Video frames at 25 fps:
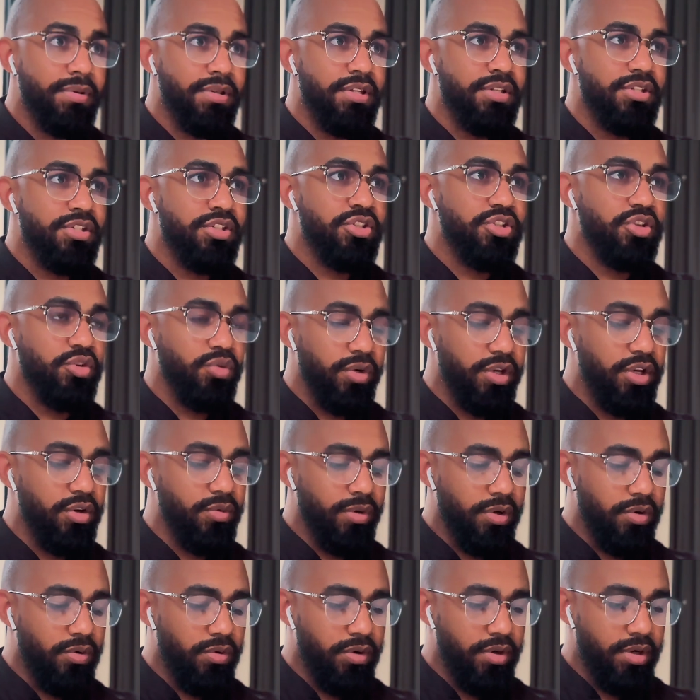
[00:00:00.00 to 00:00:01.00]
screen
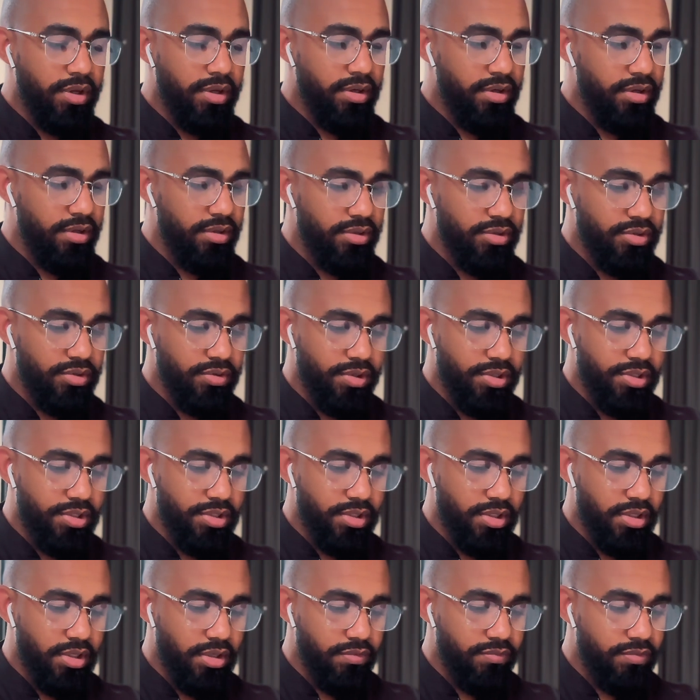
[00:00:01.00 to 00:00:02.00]
recording. Goodness gracious,
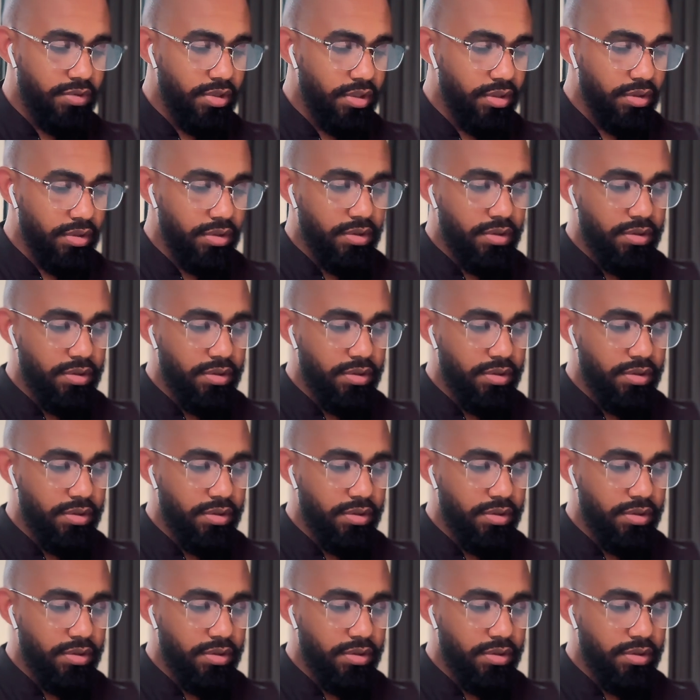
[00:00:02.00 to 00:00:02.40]
I can't talk.